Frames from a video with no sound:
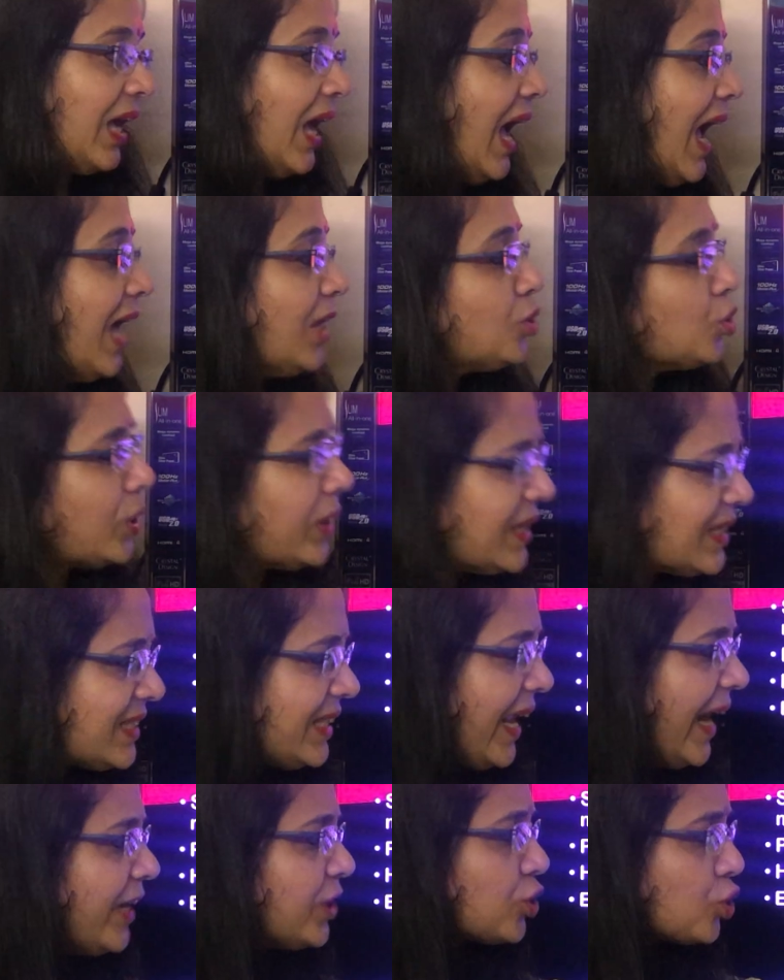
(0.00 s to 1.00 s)
As you can
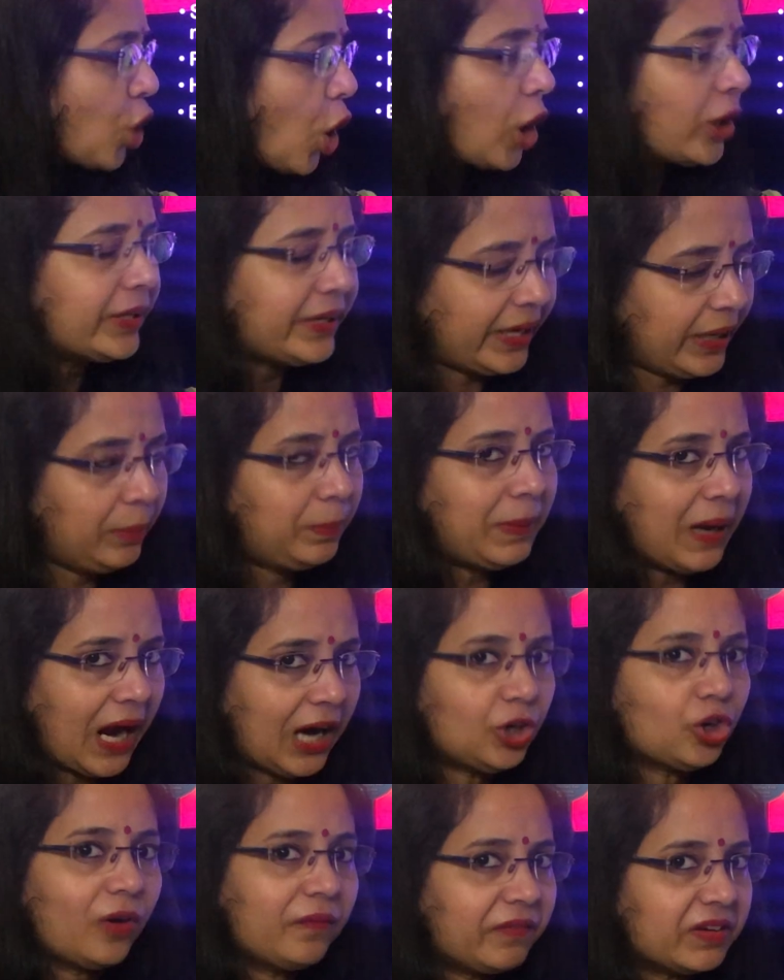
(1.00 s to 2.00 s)
see, it's non-green
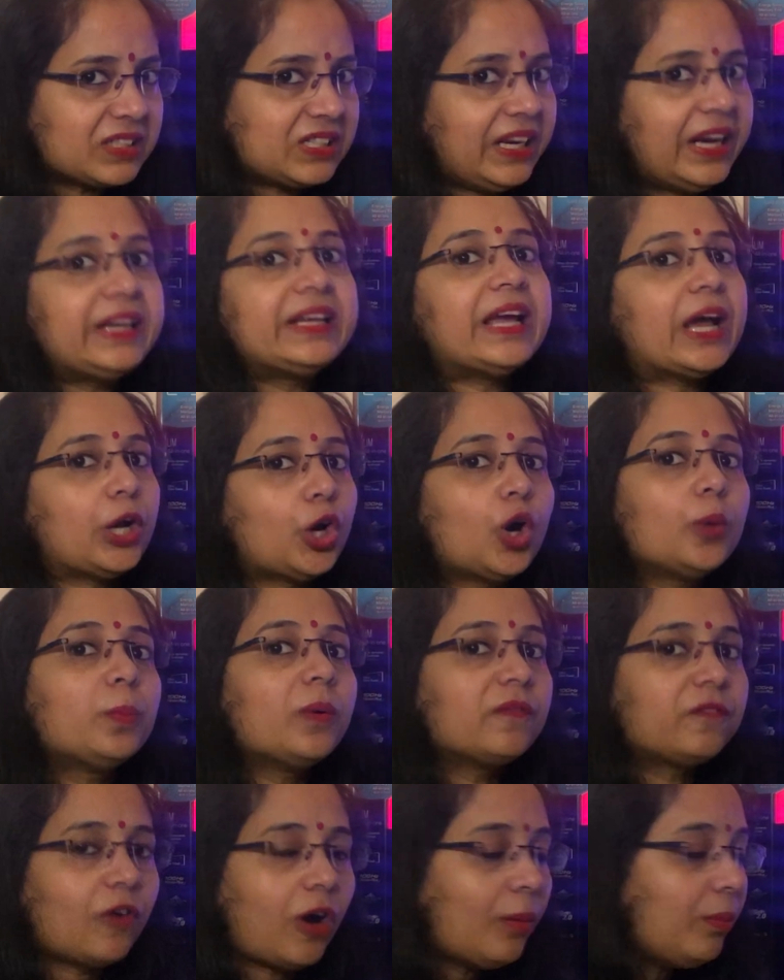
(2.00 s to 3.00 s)
plant. Obviously it cannot
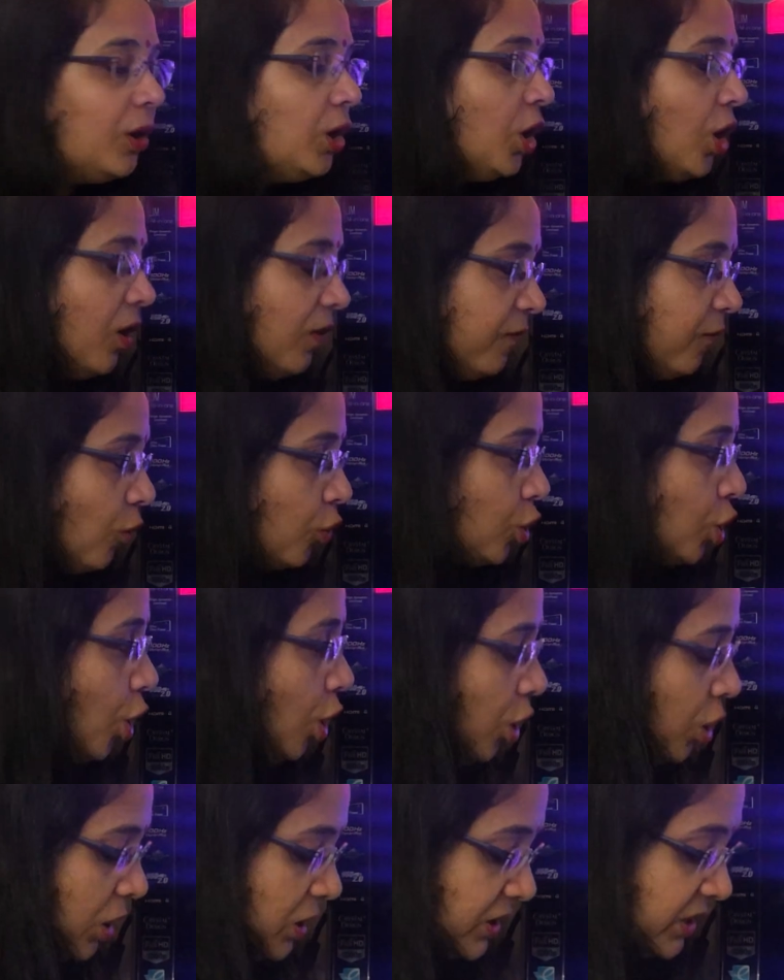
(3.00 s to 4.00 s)
perform
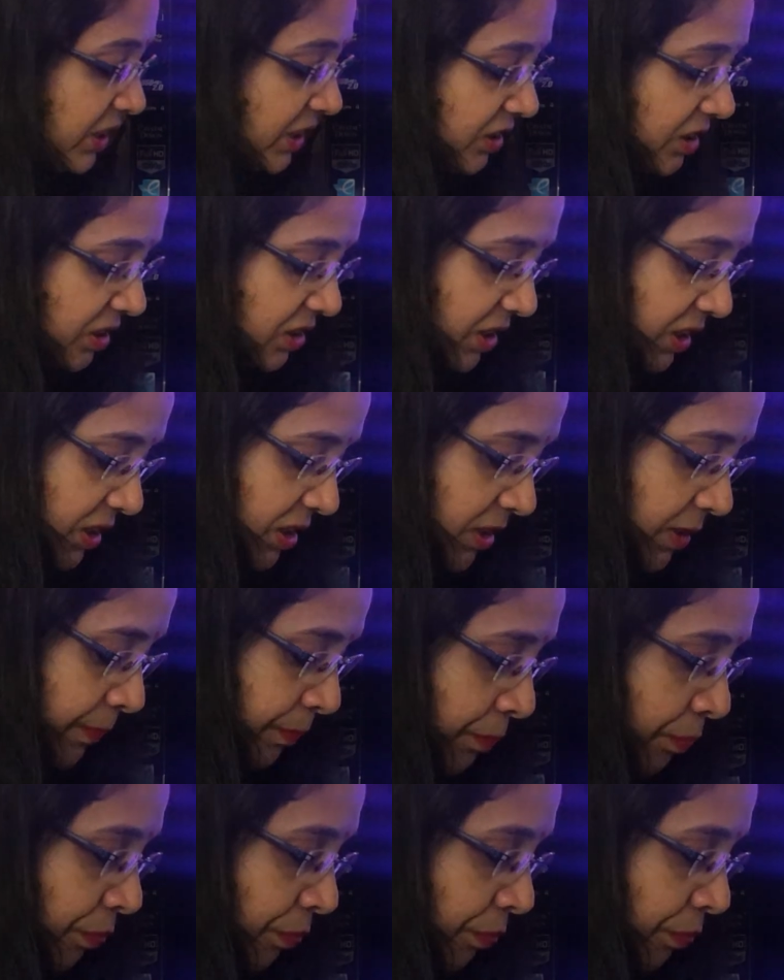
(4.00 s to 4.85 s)
photosynthesis.